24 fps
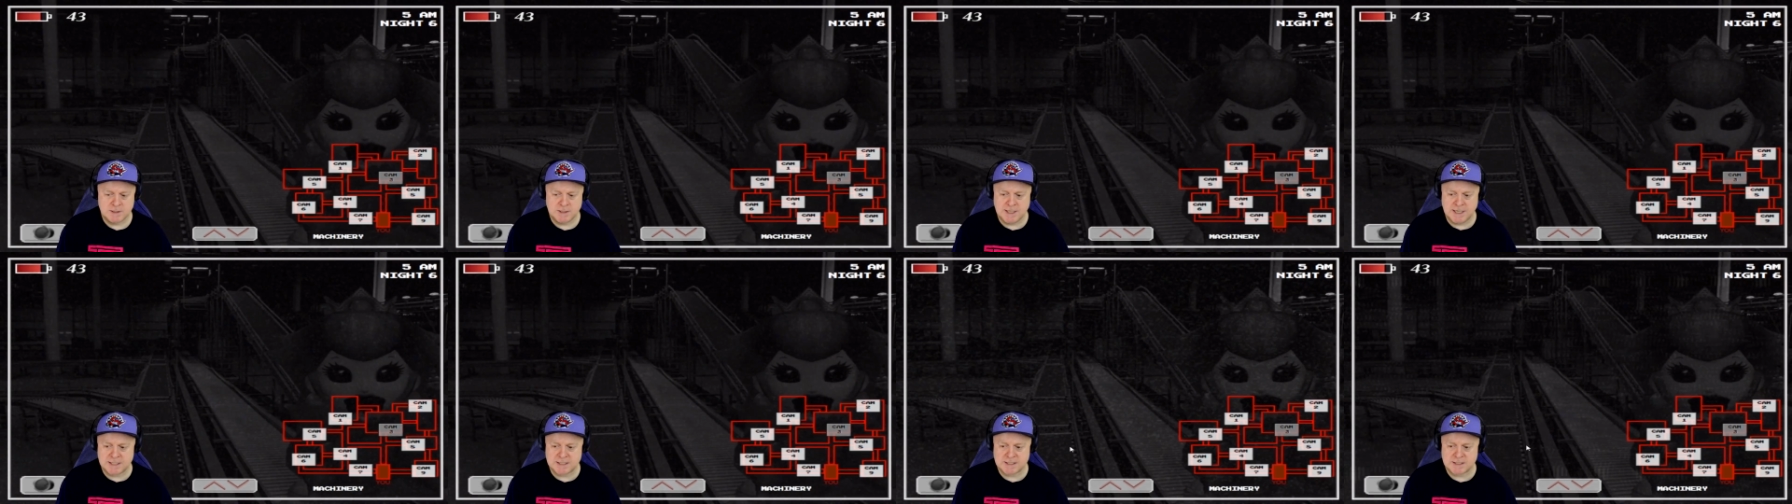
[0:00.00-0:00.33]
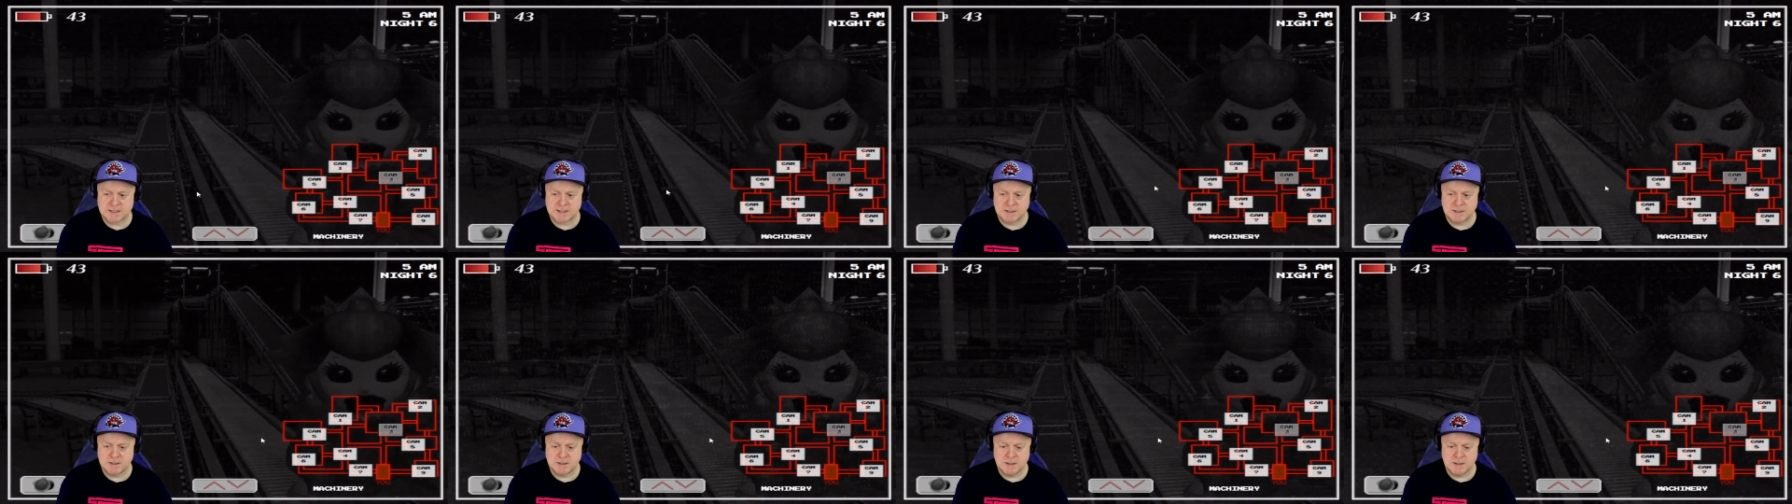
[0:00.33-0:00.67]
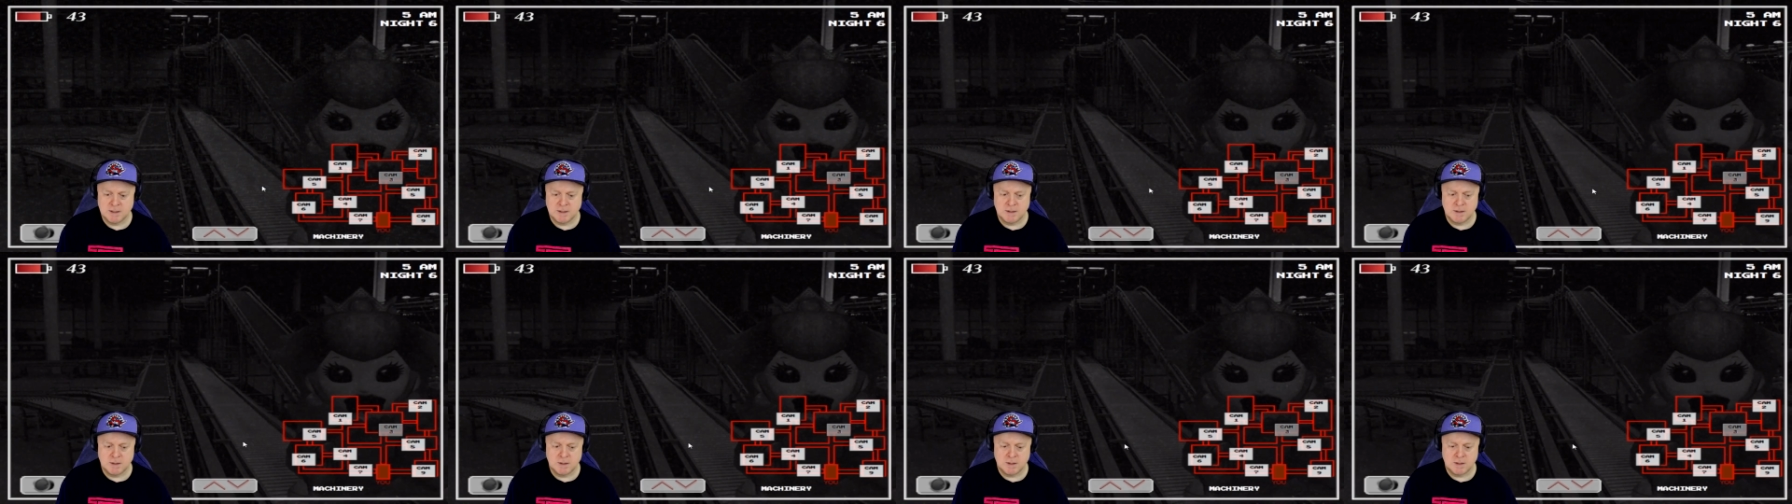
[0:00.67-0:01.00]
Yes.
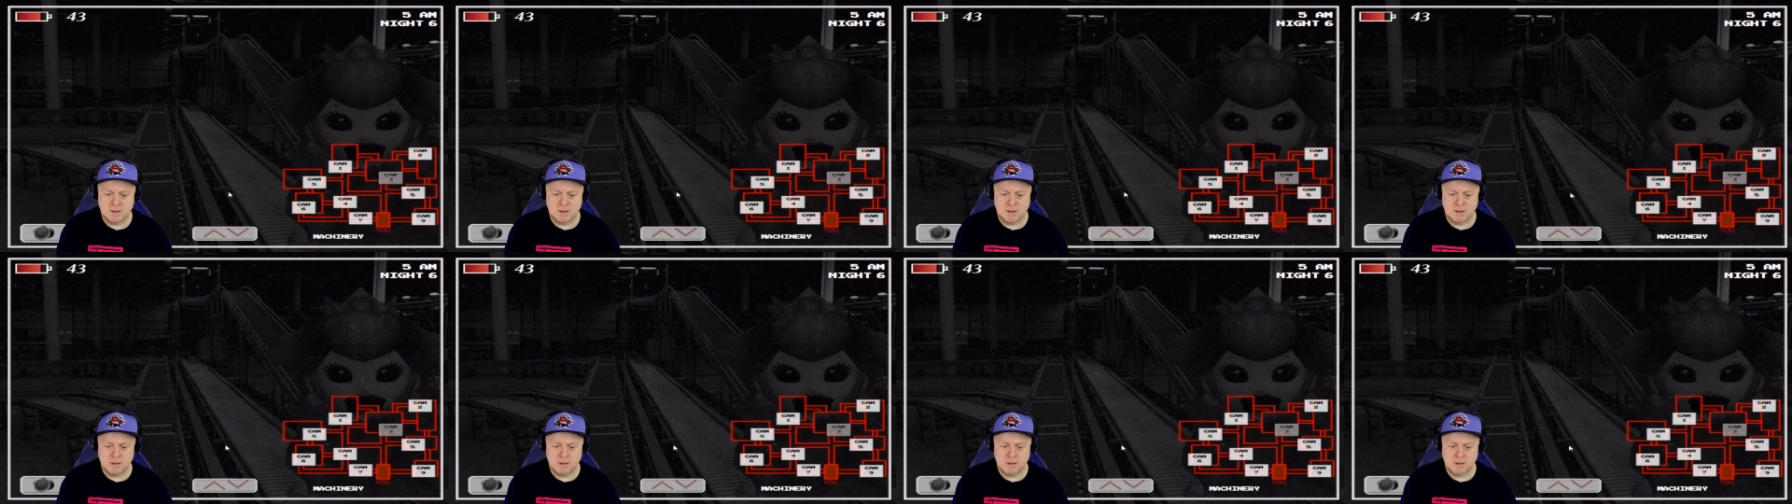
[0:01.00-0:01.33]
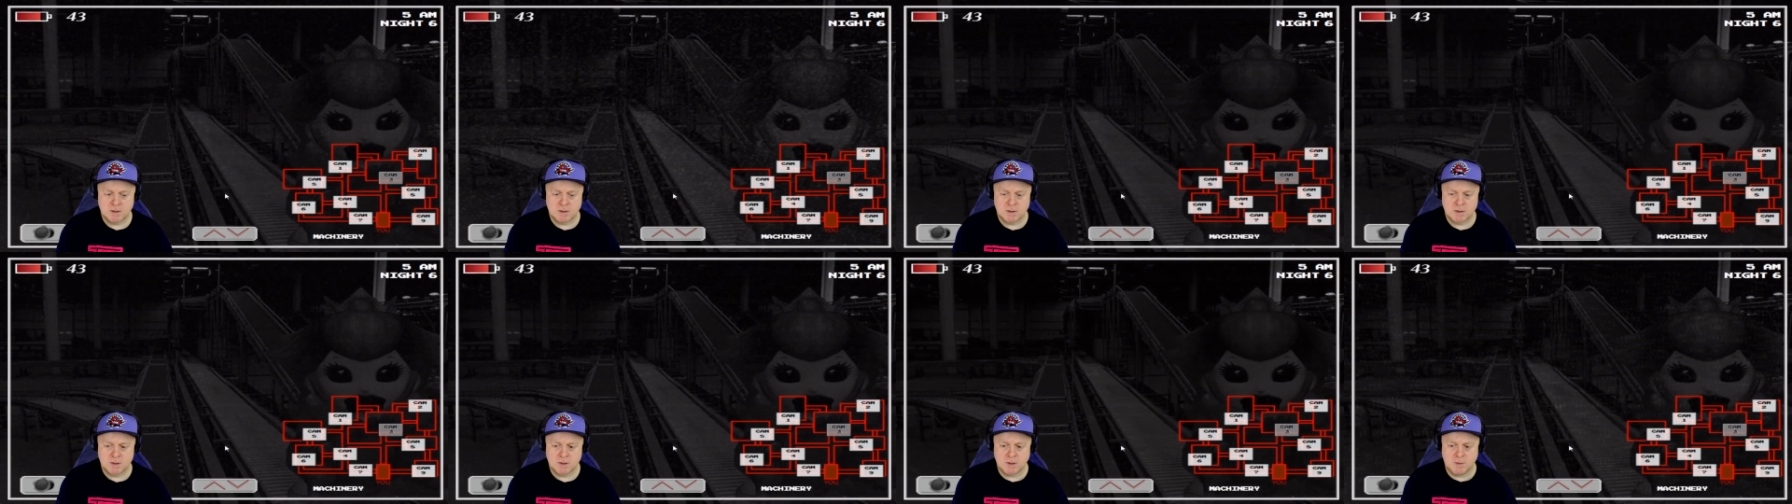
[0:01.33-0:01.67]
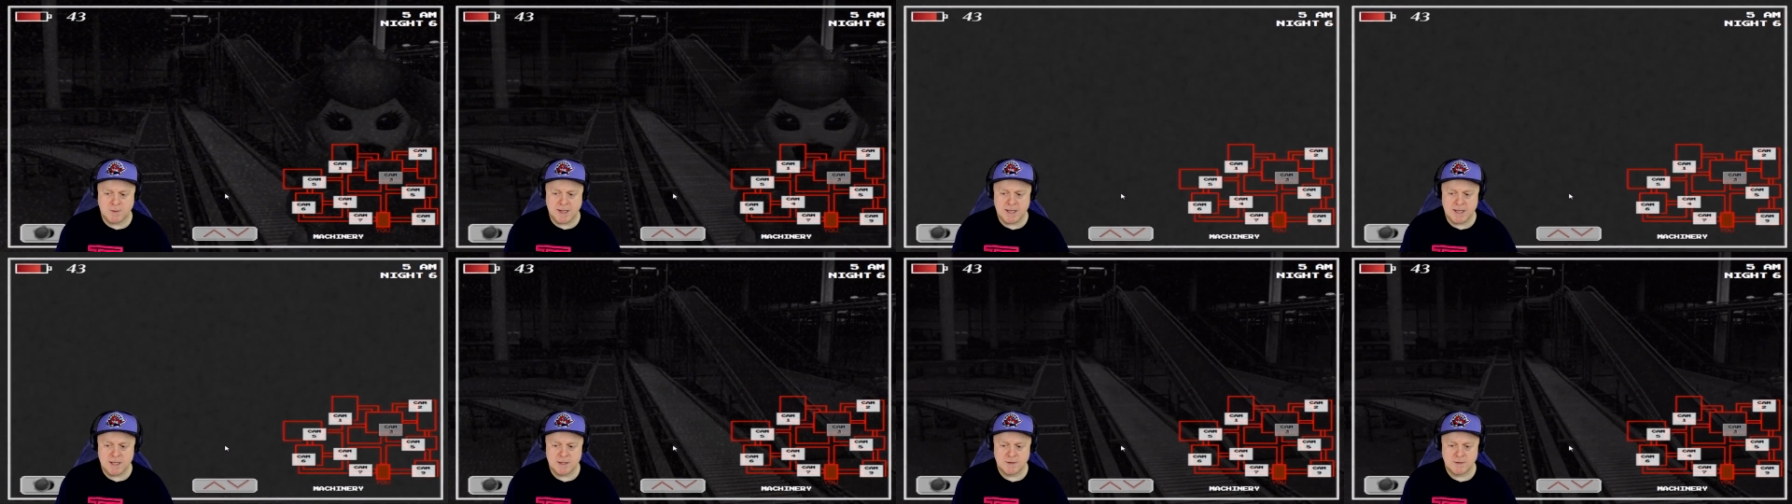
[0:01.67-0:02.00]

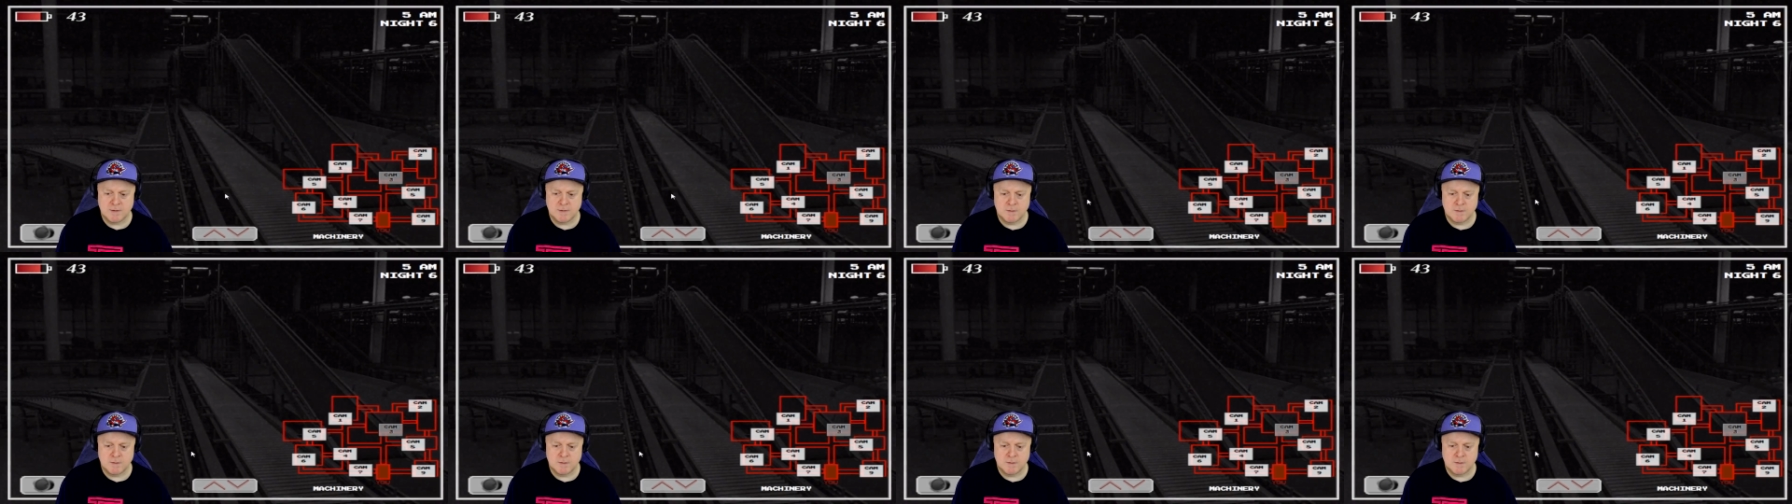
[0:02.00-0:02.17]
Go away.